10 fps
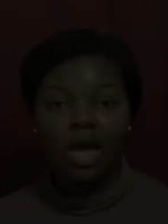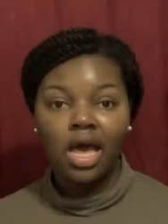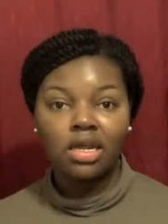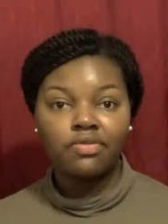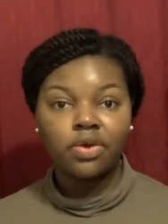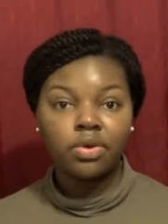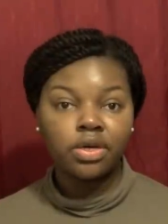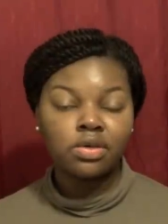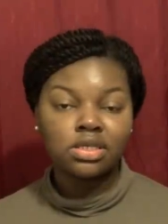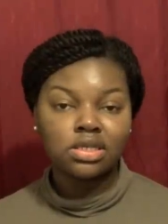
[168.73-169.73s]
and if you were
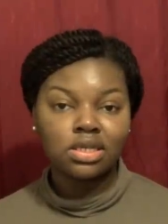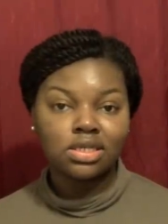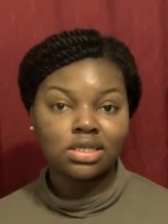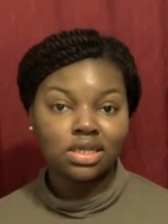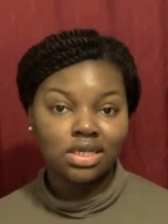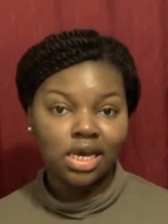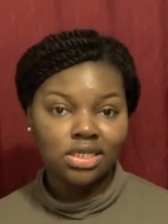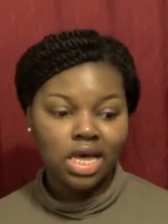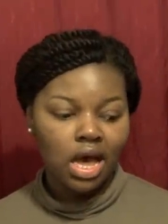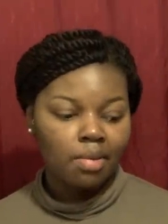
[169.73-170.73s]
using this in the
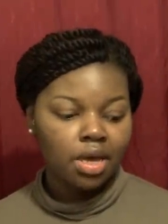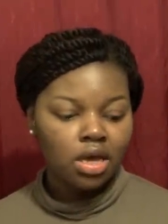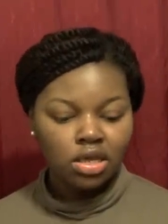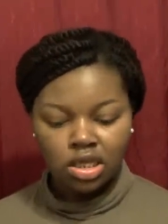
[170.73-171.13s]
daytime,